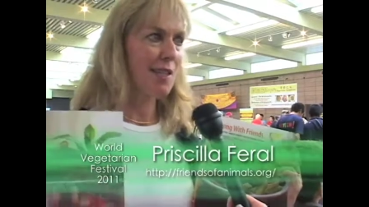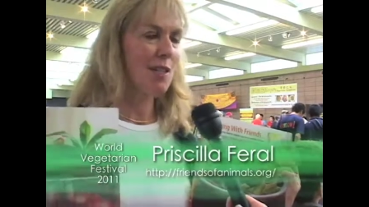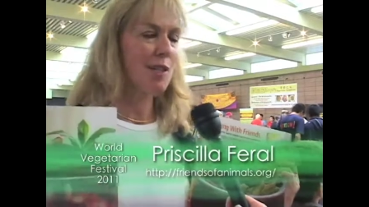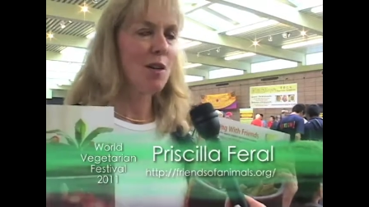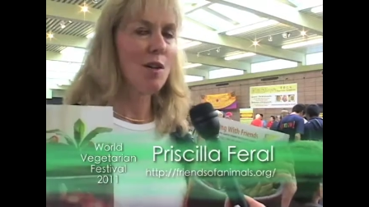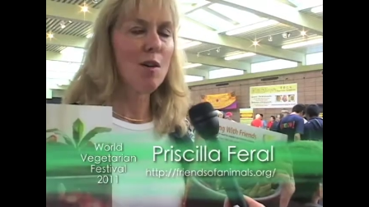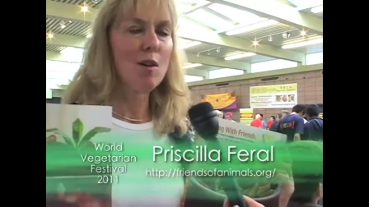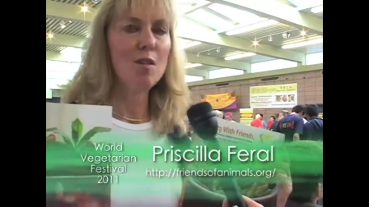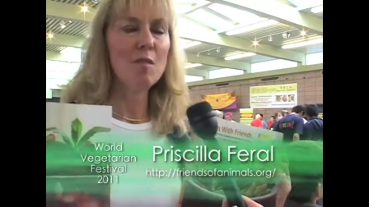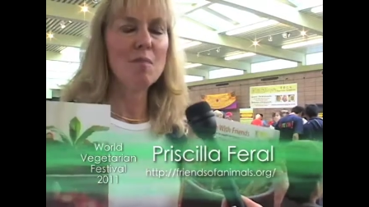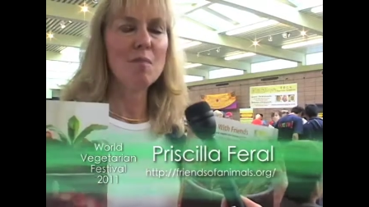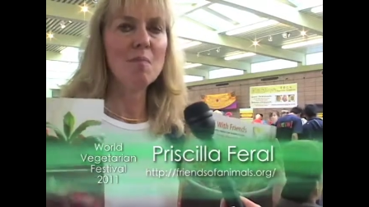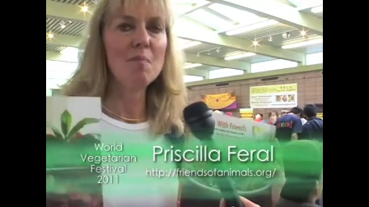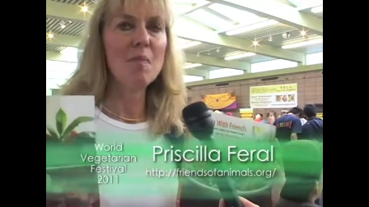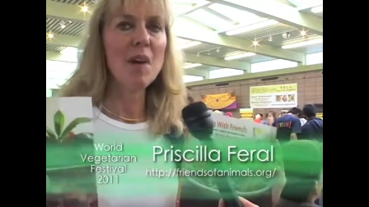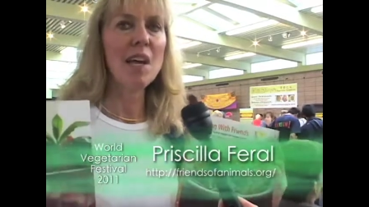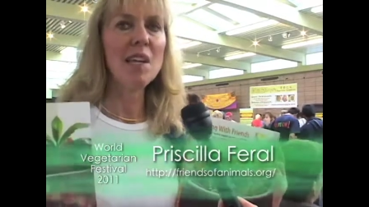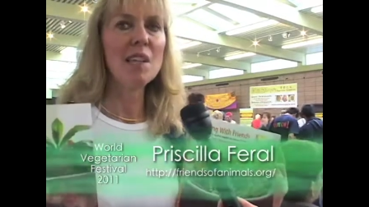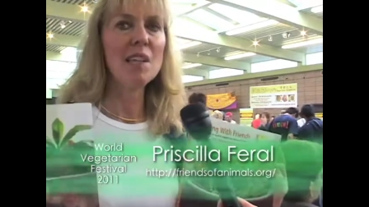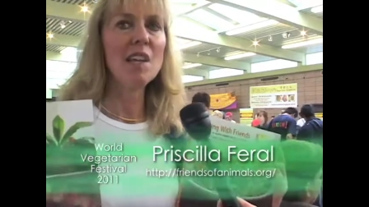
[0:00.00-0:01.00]
so
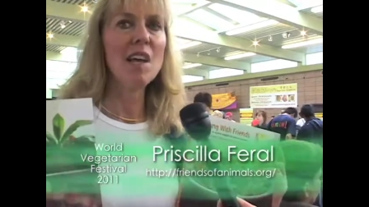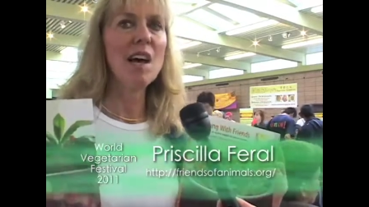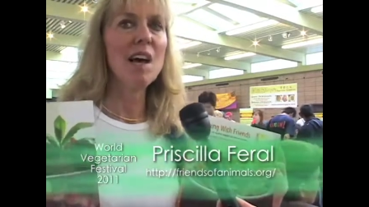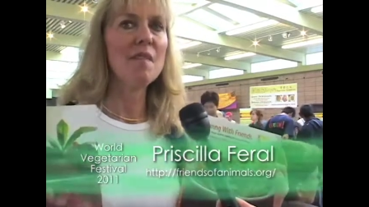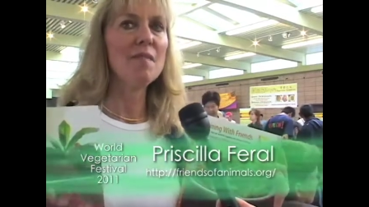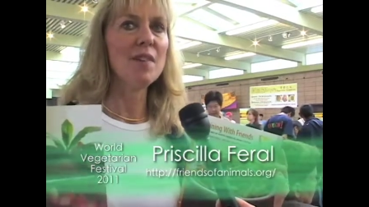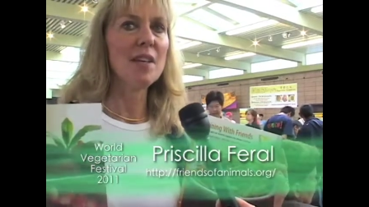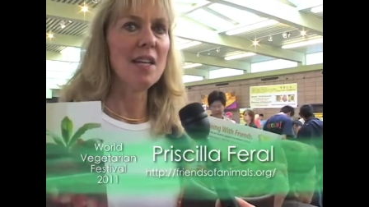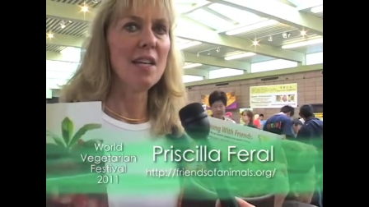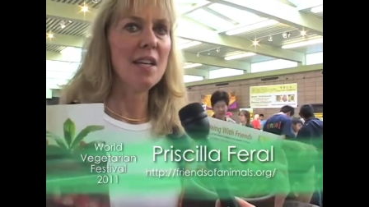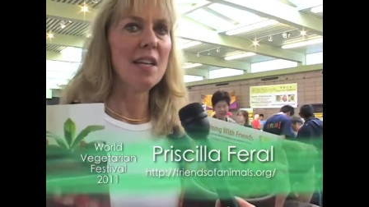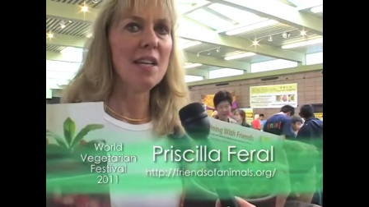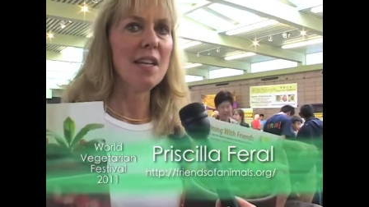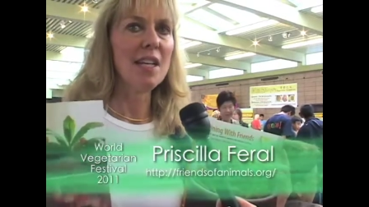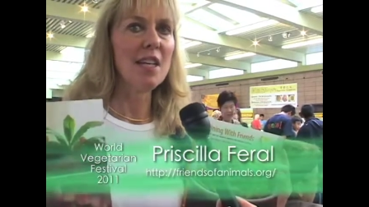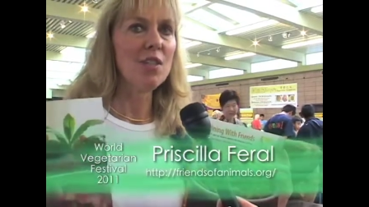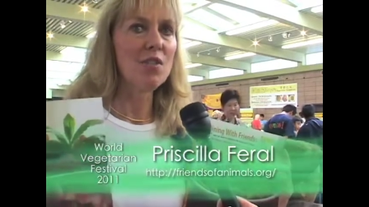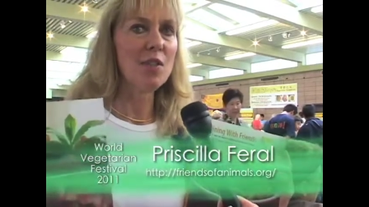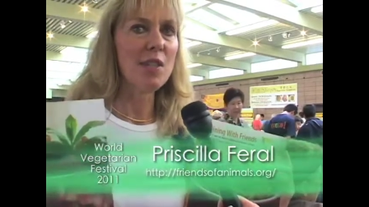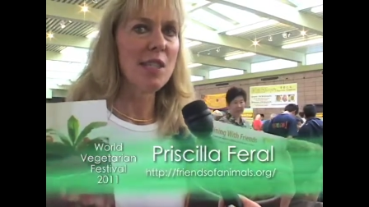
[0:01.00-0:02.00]
my love and, and
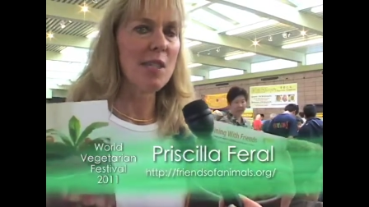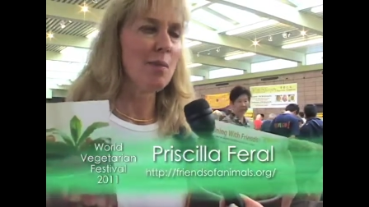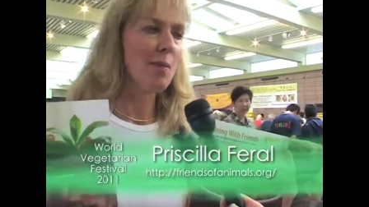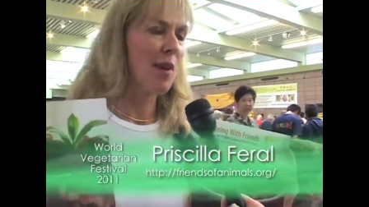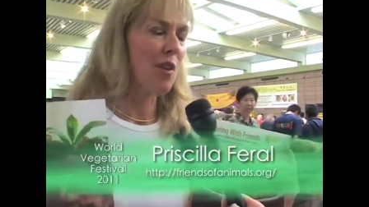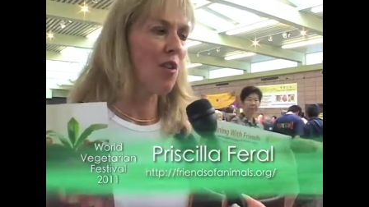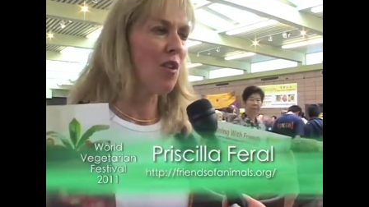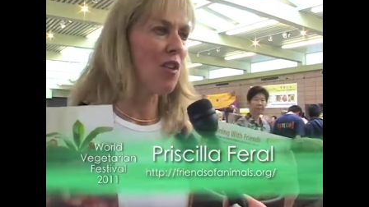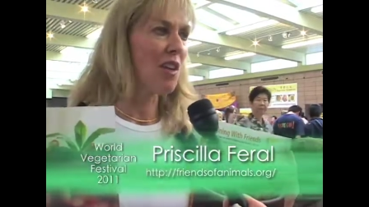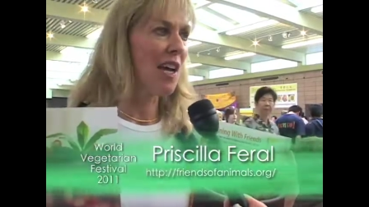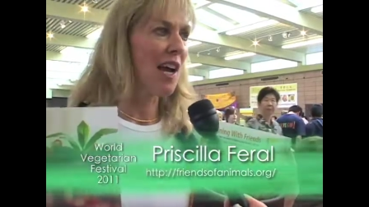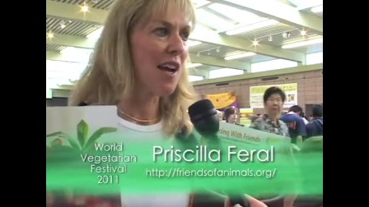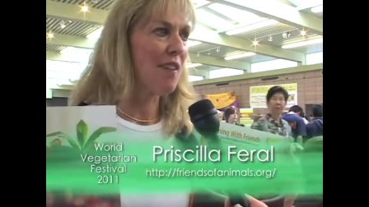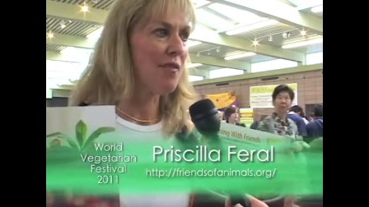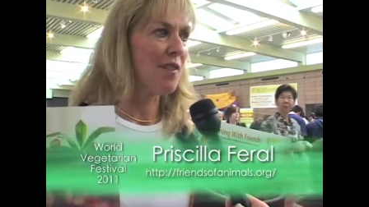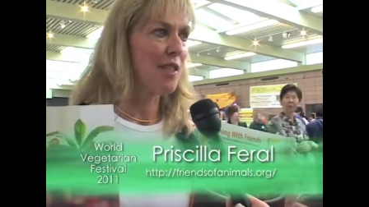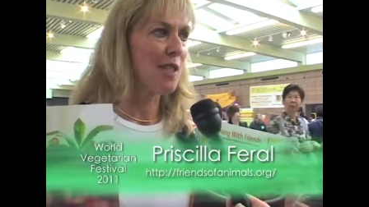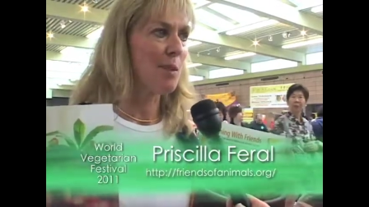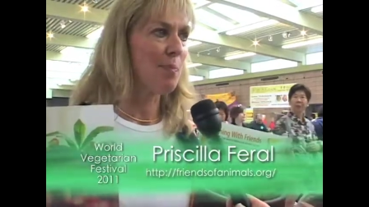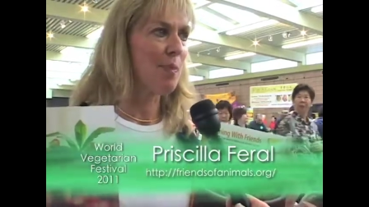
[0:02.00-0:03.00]
interest my whole life
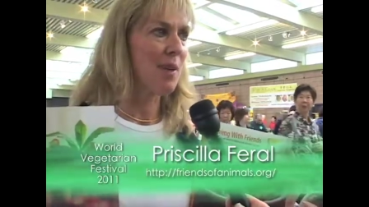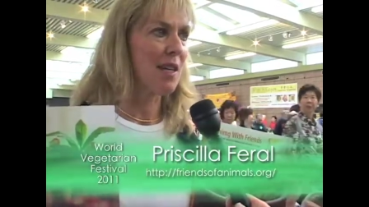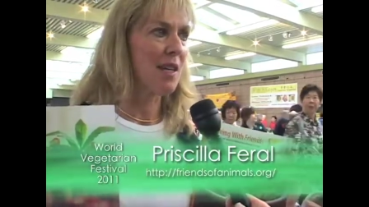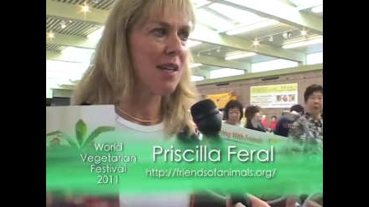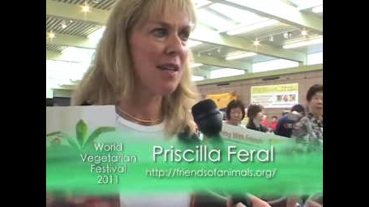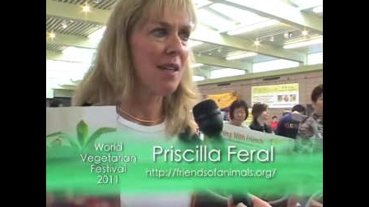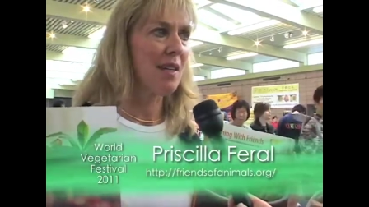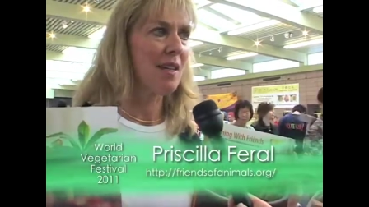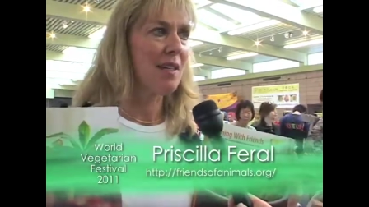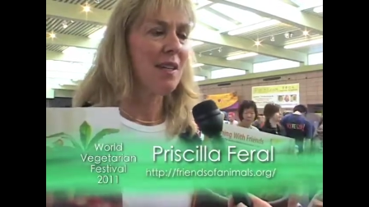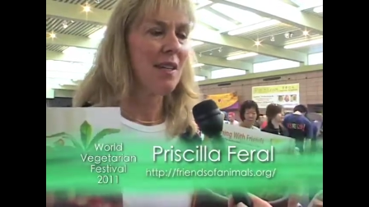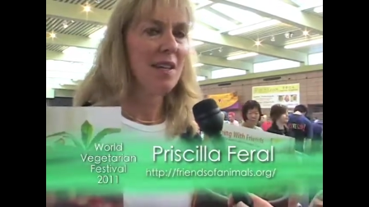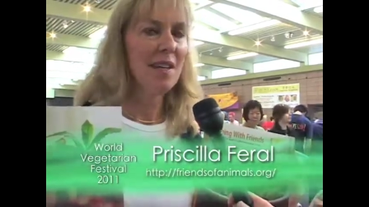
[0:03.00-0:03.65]
has been to